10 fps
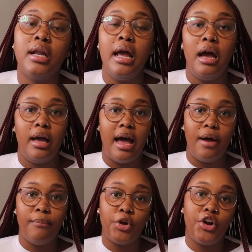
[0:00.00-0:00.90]

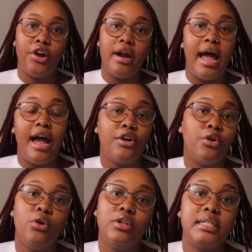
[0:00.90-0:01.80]
her and her
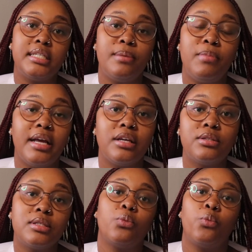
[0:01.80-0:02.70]
older
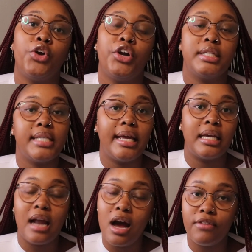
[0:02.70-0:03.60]
siblings were
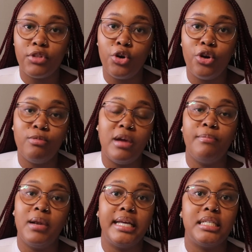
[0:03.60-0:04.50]
taken out of the home
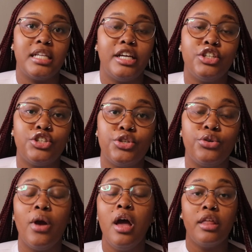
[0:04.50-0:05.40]
and placed
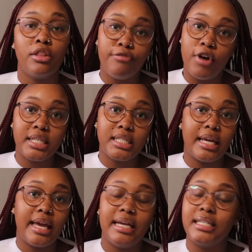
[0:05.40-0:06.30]
into the foster
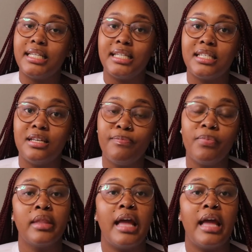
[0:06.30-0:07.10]
care system.